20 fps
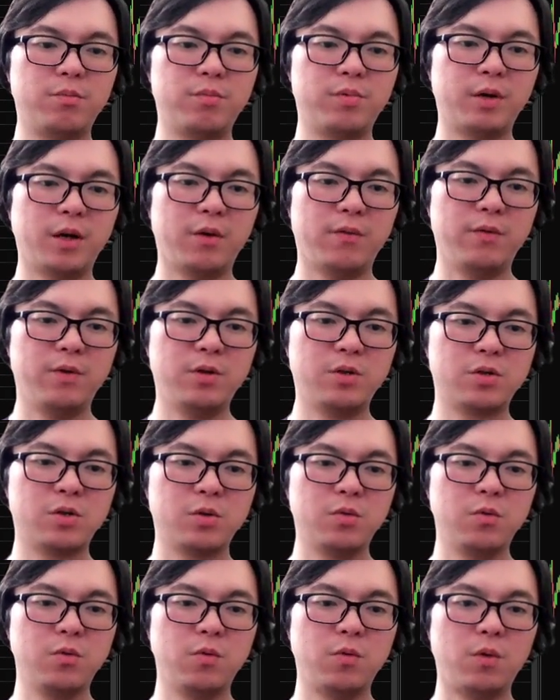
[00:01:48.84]

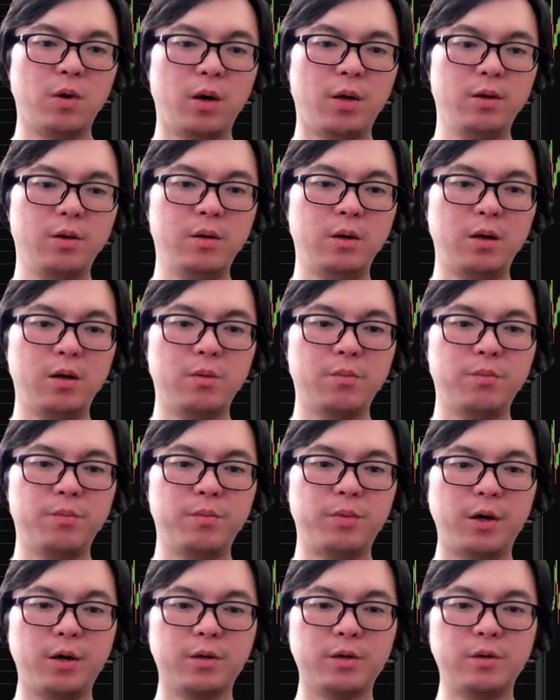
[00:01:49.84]
dimension 1 on the
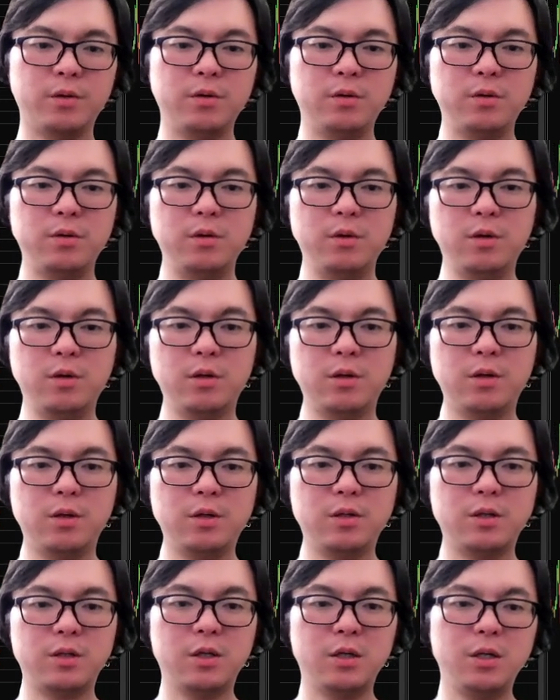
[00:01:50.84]
bottom.
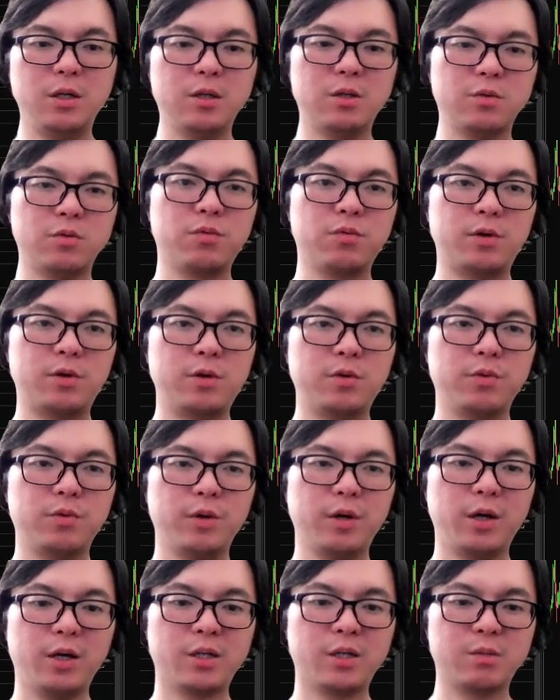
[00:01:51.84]
This is where
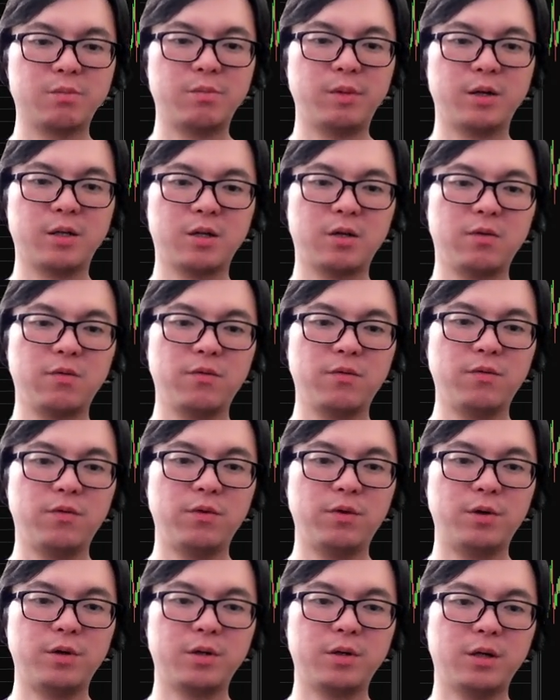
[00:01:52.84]
we expecting
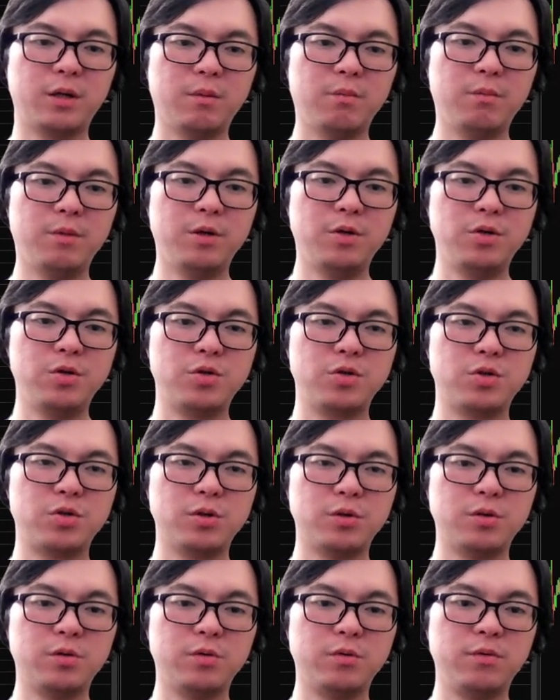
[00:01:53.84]
for
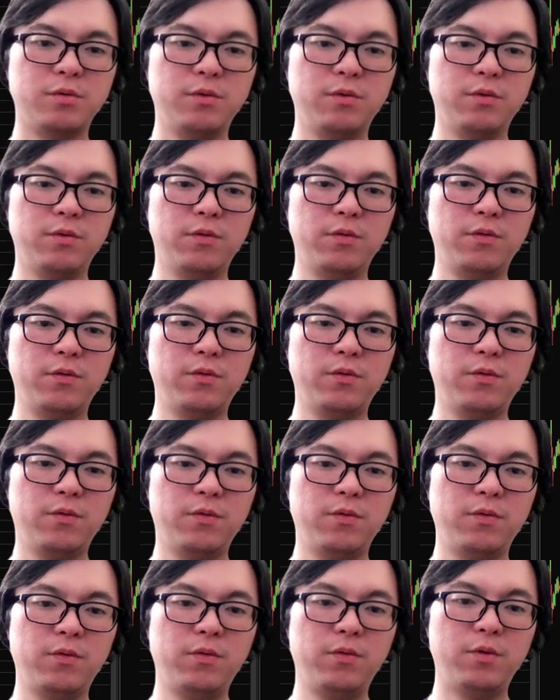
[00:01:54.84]
dimension
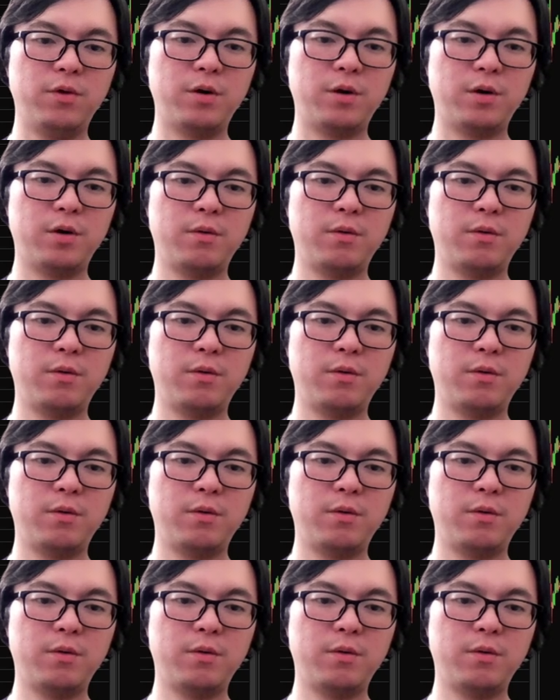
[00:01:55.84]
4.